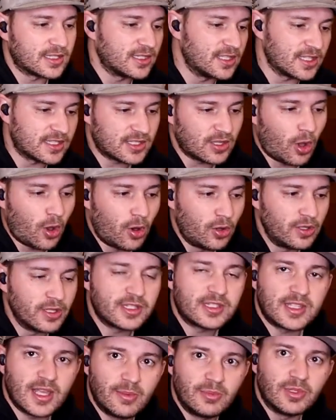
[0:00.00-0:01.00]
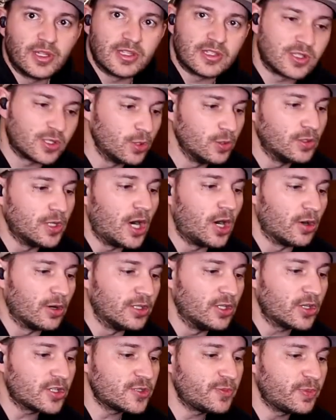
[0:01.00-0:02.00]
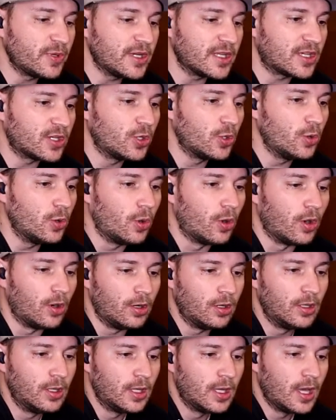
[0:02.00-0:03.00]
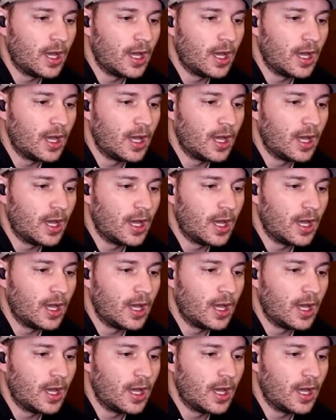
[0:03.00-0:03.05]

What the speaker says: This whole assembly is too low. It looks pretty cool.